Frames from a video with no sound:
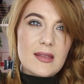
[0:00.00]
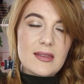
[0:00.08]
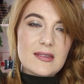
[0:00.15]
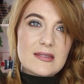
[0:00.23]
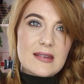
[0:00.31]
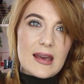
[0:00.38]

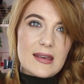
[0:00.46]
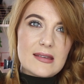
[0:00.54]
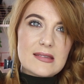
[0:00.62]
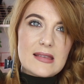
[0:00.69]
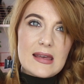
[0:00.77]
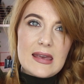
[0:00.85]
This
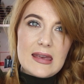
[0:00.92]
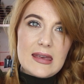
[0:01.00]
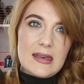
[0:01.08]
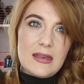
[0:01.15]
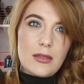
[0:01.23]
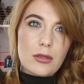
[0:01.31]
takes the
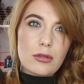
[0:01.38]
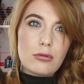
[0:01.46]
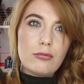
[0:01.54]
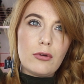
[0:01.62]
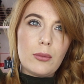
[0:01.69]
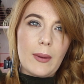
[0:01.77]
heat
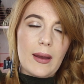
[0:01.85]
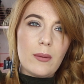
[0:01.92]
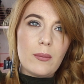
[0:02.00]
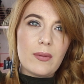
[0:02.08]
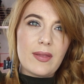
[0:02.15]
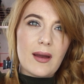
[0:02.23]
through
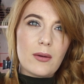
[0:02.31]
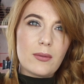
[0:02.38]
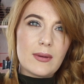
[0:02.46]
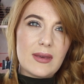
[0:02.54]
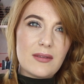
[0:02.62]
it without